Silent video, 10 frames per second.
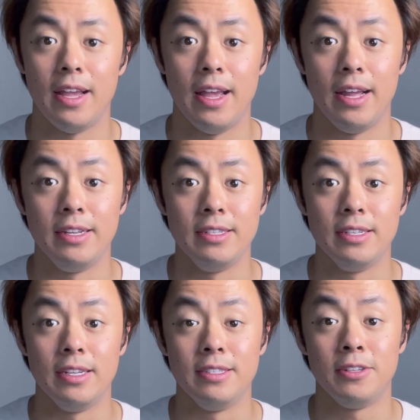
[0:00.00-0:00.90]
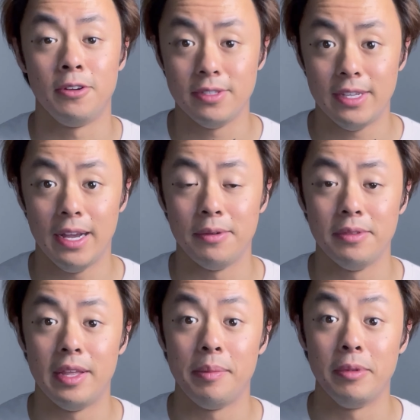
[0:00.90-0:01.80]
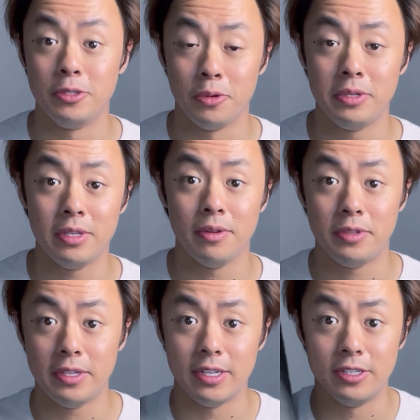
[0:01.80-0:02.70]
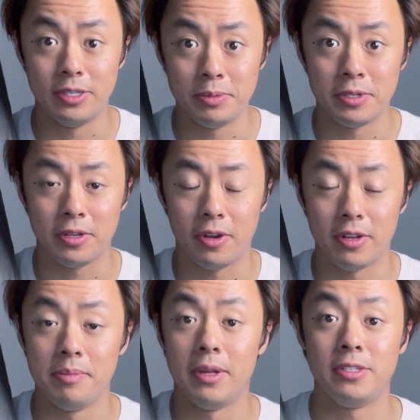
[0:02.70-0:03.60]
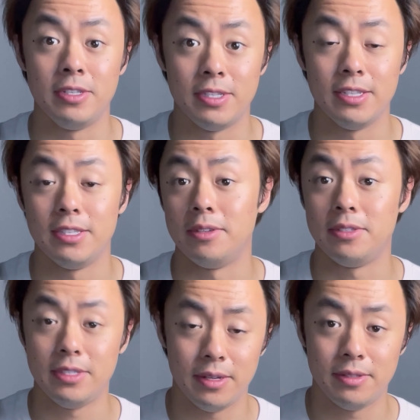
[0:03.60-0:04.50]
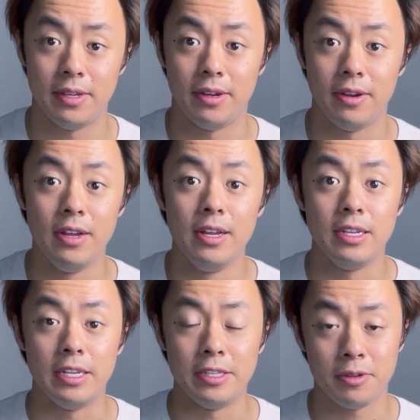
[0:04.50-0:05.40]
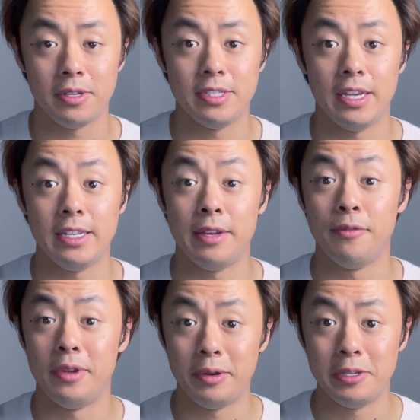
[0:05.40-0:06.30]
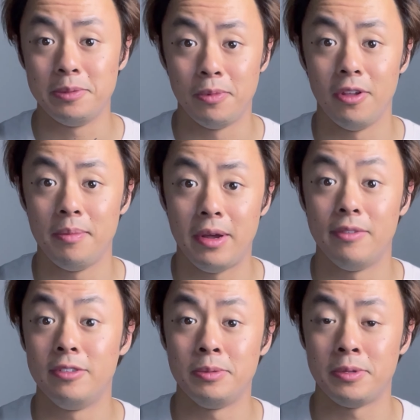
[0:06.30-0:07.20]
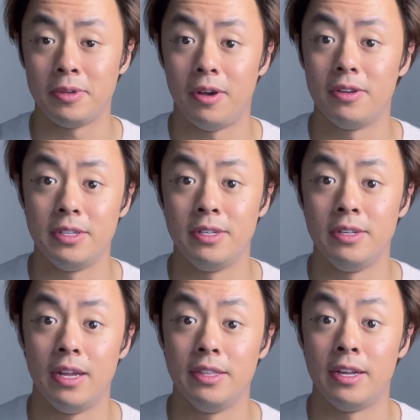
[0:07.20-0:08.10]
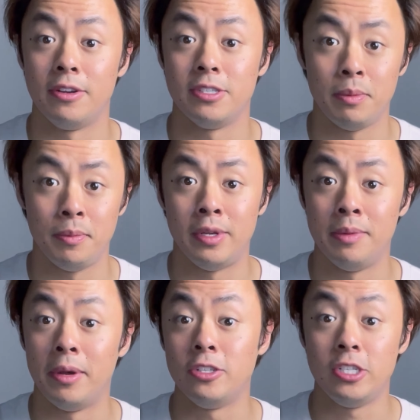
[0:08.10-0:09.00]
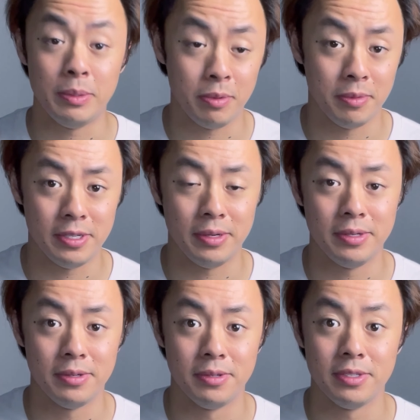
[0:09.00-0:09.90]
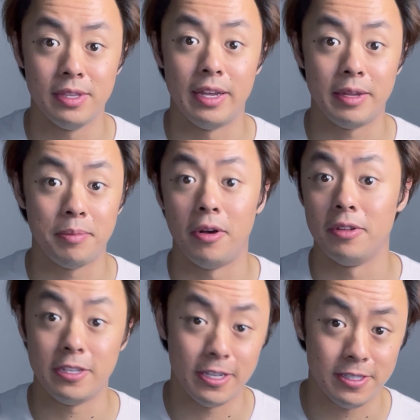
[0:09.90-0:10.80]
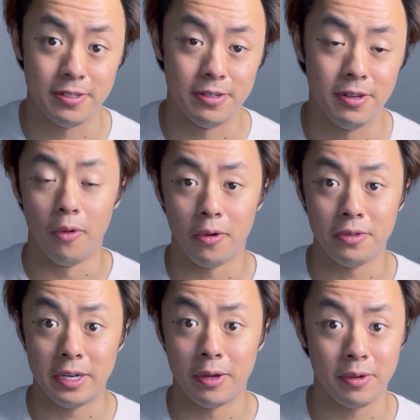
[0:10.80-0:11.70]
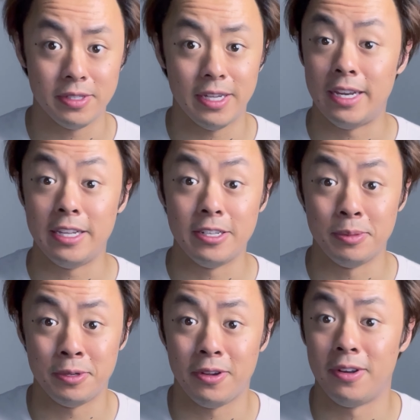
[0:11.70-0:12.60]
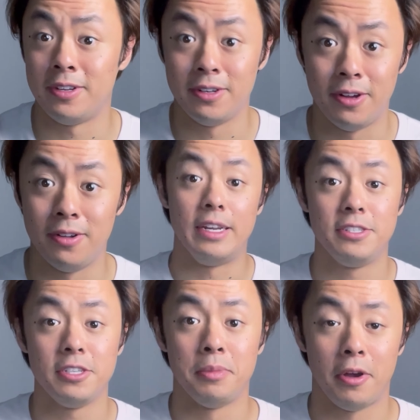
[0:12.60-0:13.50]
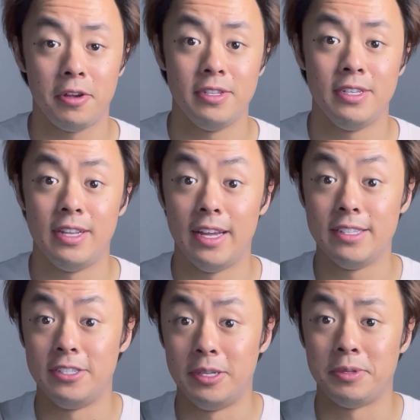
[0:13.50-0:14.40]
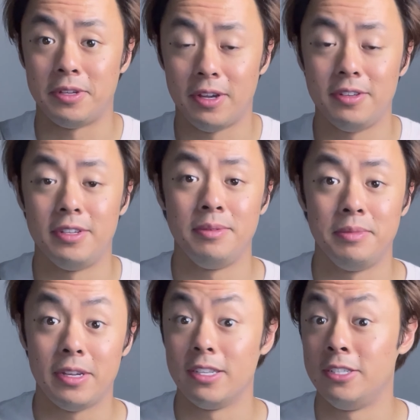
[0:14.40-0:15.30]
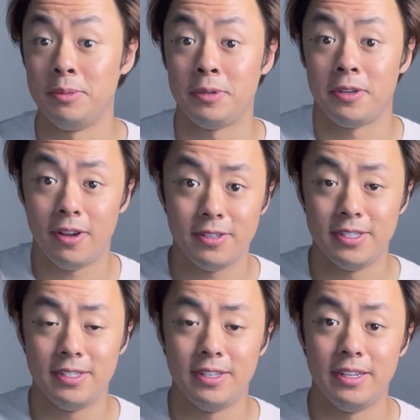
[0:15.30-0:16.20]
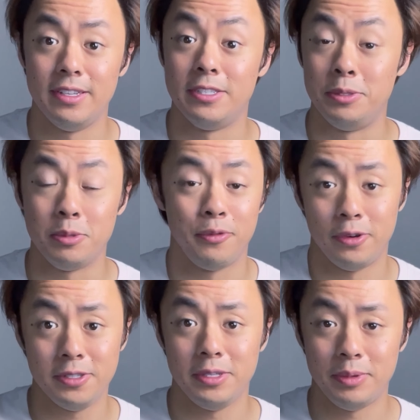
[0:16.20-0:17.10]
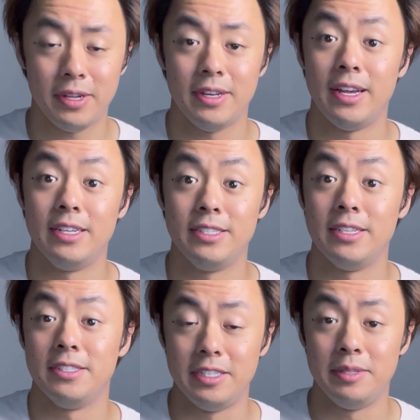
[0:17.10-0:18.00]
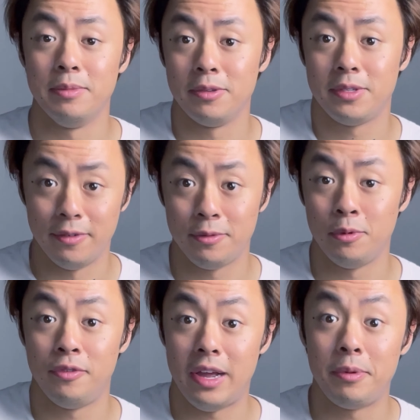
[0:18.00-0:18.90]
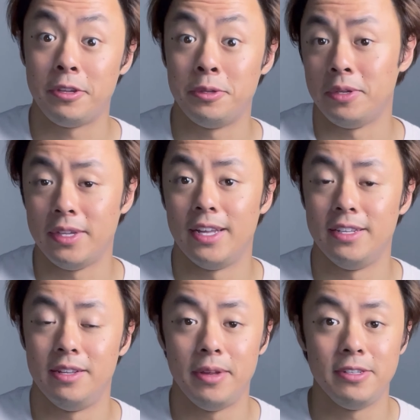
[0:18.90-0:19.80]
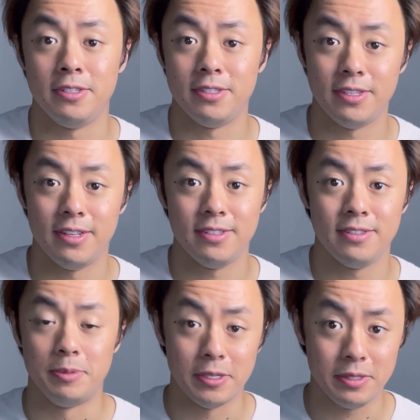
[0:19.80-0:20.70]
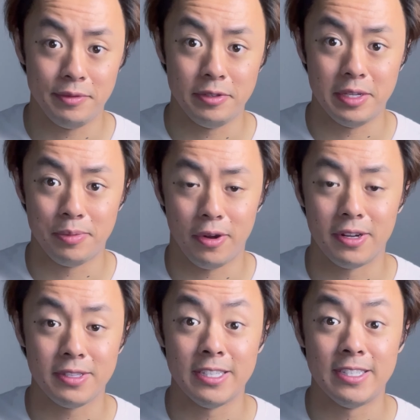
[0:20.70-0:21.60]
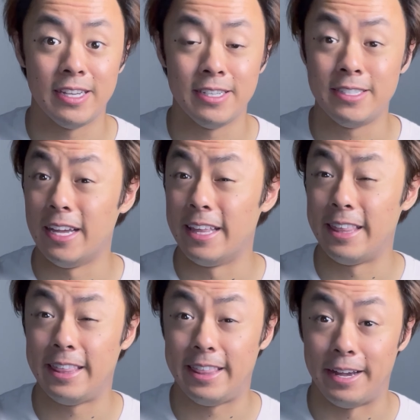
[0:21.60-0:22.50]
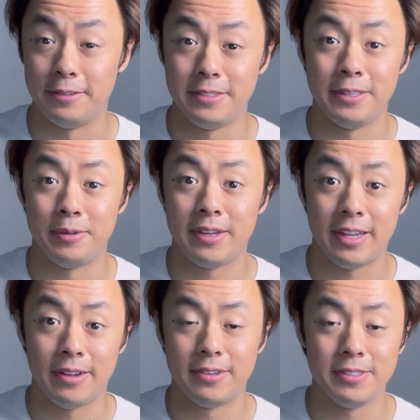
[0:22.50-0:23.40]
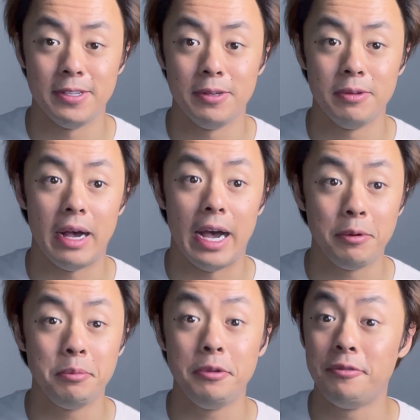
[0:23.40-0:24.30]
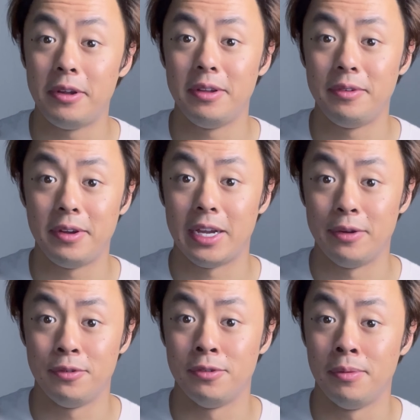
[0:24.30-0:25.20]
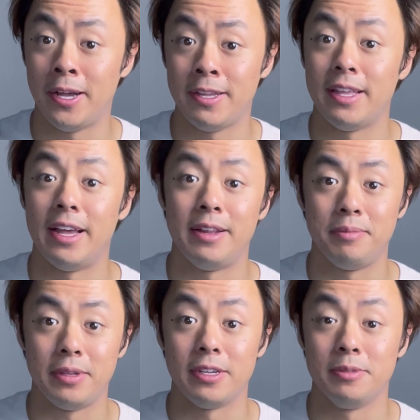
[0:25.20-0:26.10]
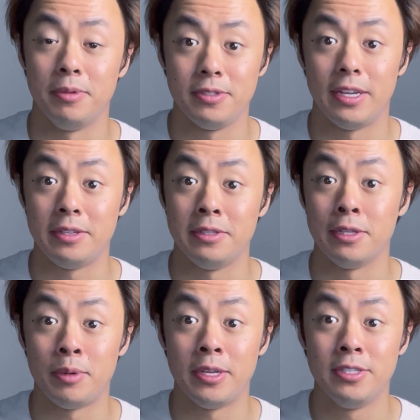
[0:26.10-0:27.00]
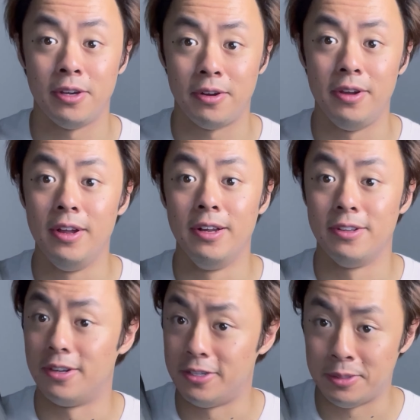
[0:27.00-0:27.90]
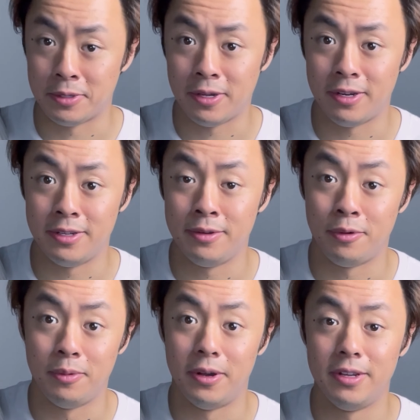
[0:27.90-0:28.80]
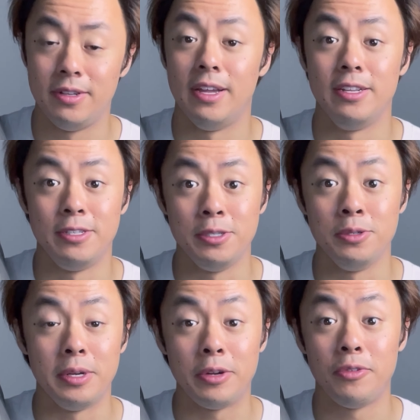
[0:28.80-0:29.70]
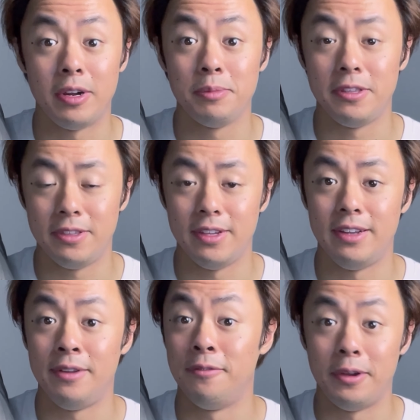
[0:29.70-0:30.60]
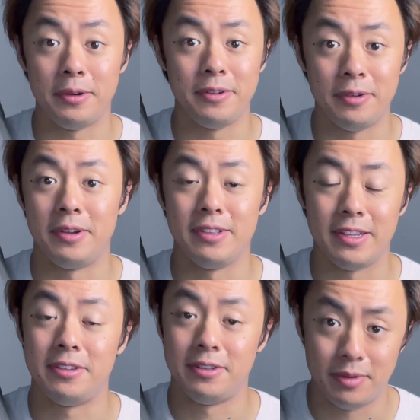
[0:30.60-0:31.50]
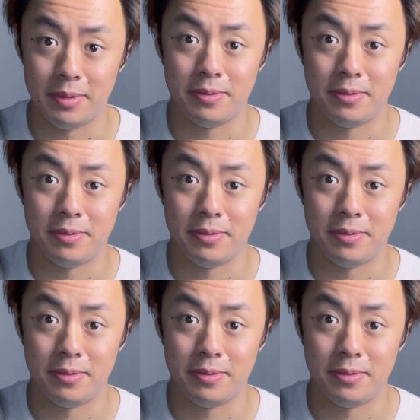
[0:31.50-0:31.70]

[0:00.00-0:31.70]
and it turns out that majority of the Egyptian cotton bedsheet sets that you see out there either contain a very small amount of Egyptian cotton and then are supplemented by cheaper materials like polyester, or they don't contain any Egyptian cotton at all, and it's just marketed as Egyptian cotton because Egyptian cotton is universally recognized as the most comfortable fabric you can get in a bedsheet set. Especially if you see a product that says it's 1,000 thread count or so, I would be very, very careful while buying that, because most likely the threads are not Egyptian cotton for one, and two, incredibly thin and very, very likely to rip.